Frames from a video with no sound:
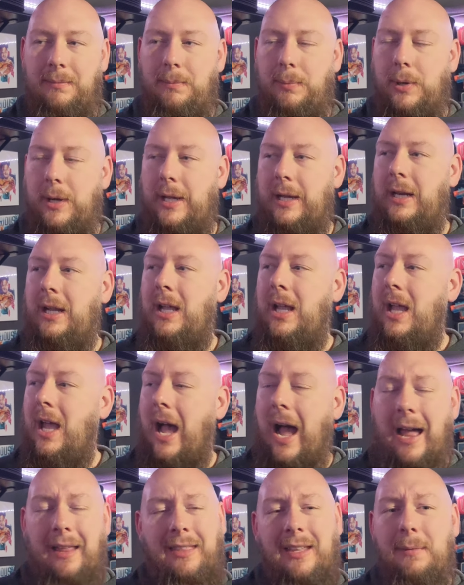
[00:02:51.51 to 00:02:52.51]
But
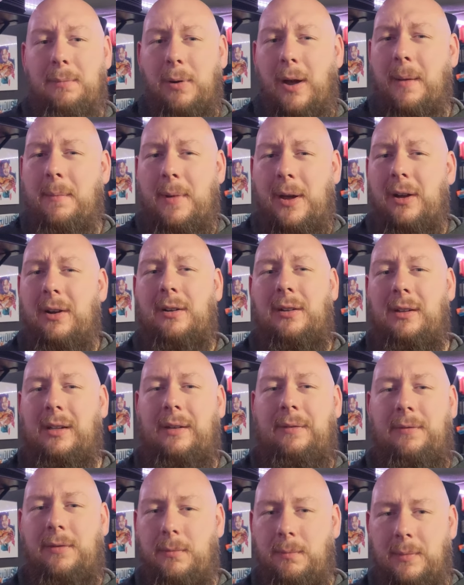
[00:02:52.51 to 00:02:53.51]
I think
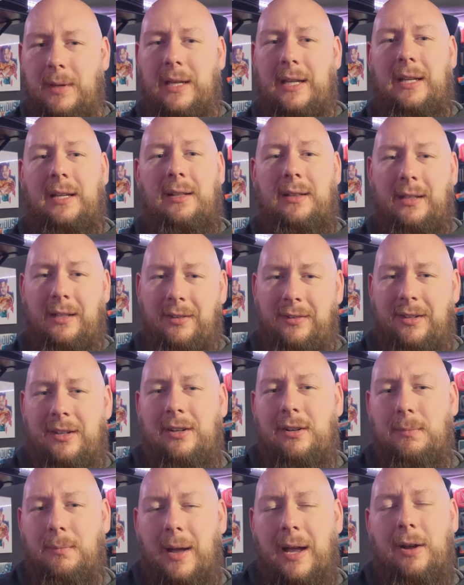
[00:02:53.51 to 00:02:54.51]
primarily for me, at least
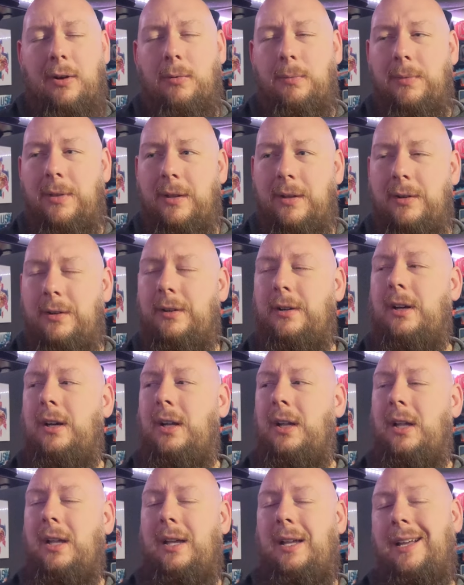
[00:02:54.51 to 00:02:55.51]
here in my home theater,
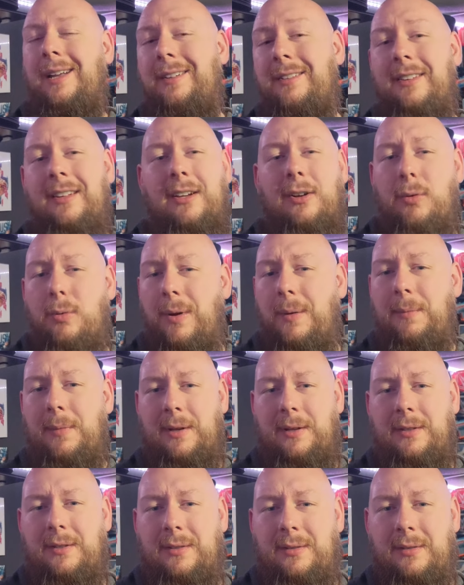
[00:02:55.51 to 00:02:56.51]
it's the
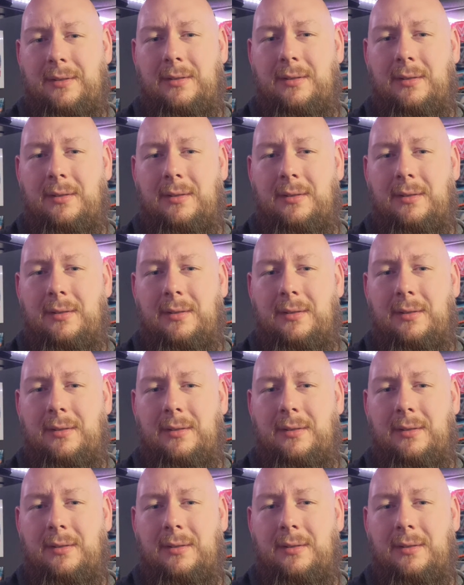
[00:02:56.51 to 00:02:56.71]
equipment.